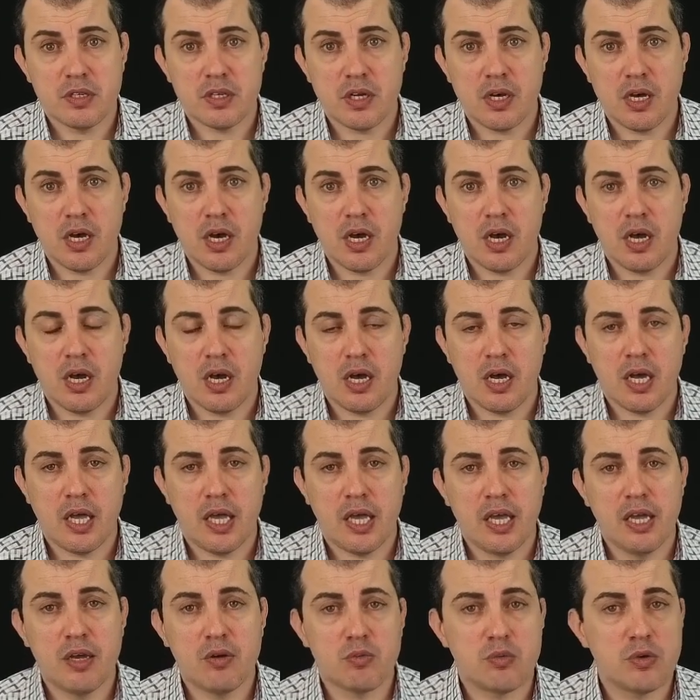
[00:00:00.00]
Uh,
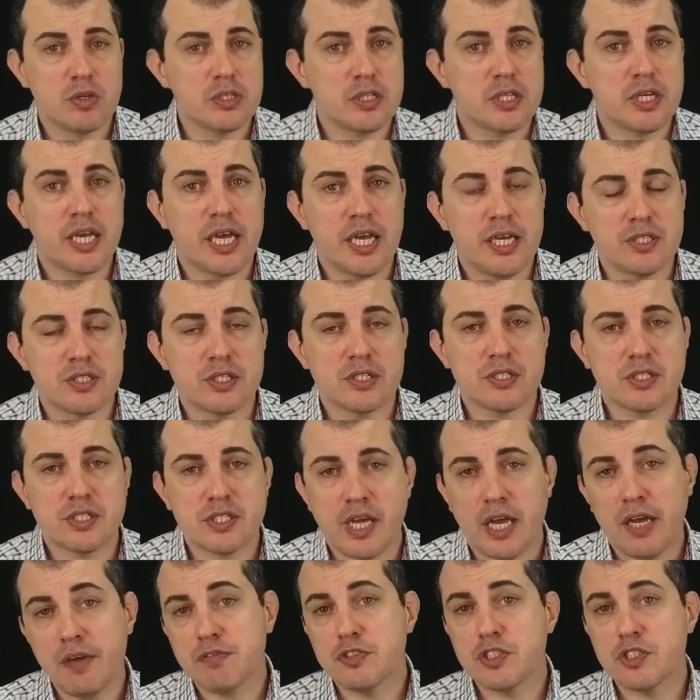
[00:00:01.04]
it really isn't safe.